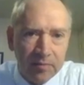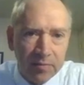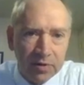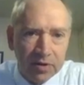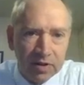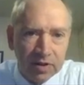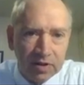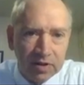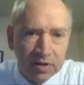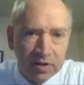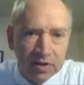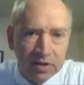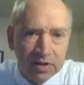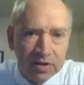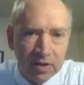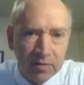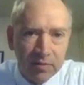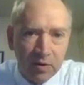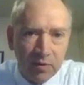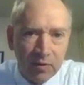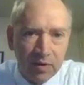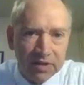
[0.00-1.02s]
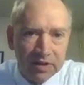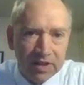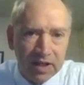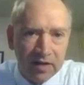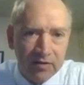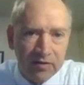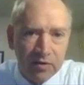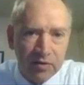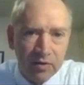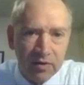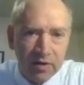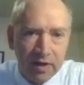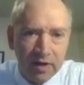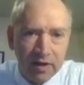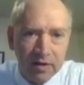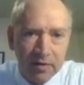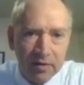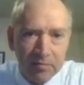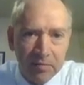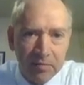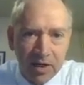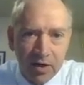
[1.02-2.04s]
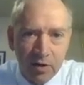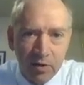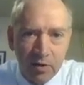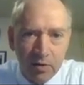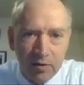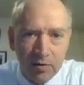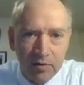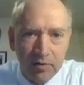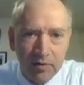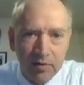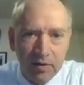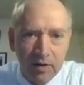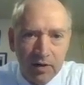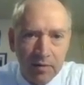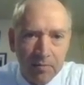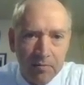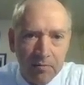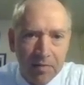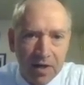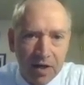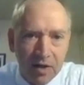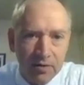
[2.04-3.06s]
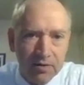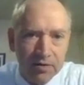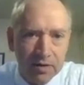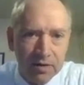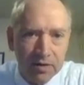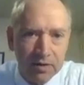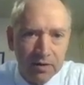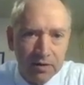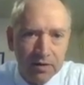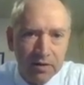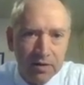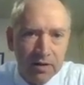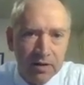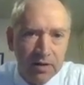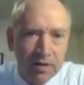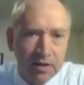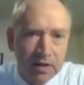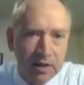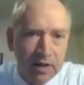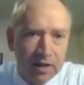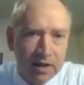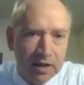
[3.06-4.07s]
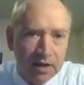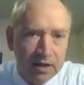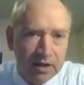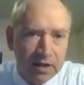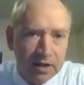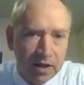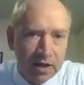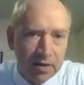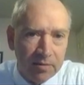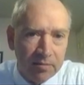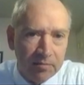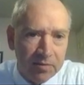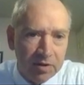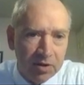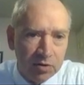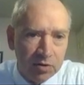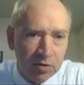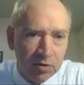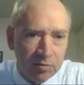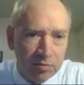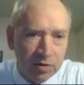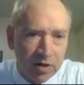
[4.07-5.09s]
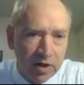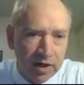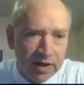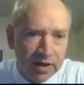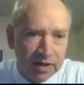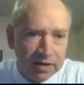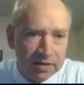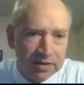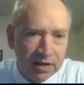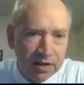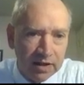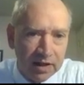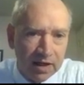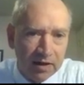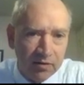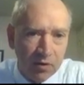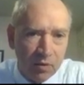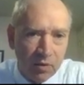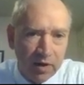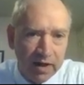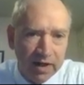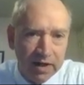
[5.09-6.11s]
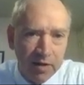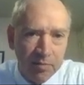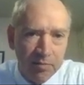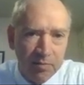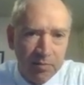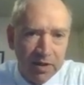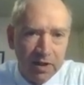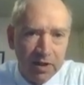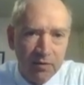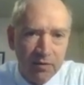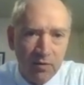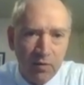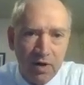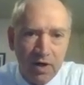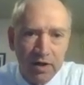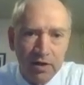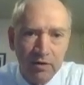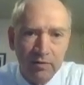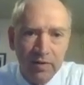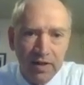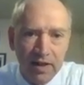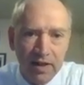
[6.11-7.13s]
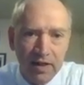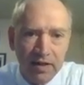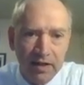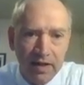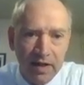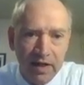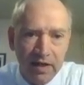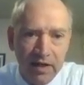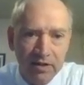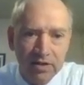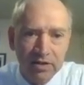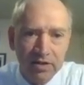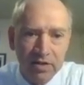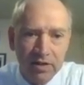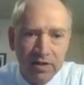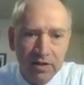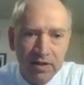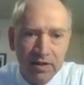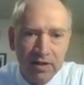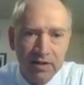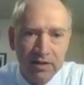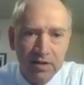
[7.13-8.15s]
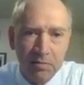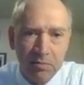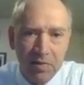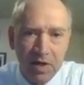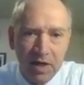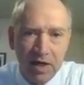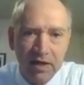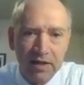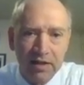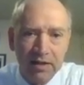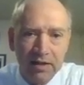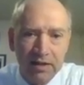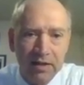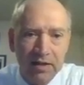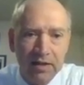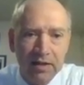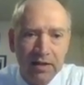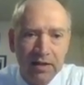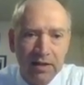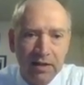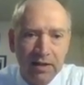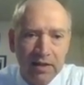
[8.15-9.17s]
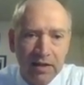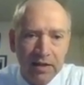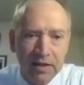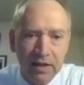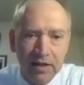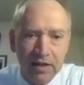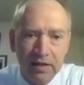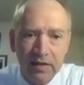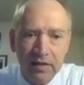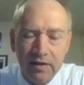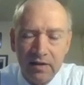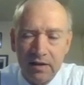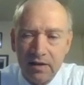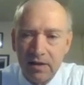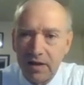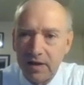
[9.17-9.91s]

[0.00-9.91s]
particularly some of the ones that have to do with like metal melting and mineral products, can have quite a bit of water related energy that is embodied in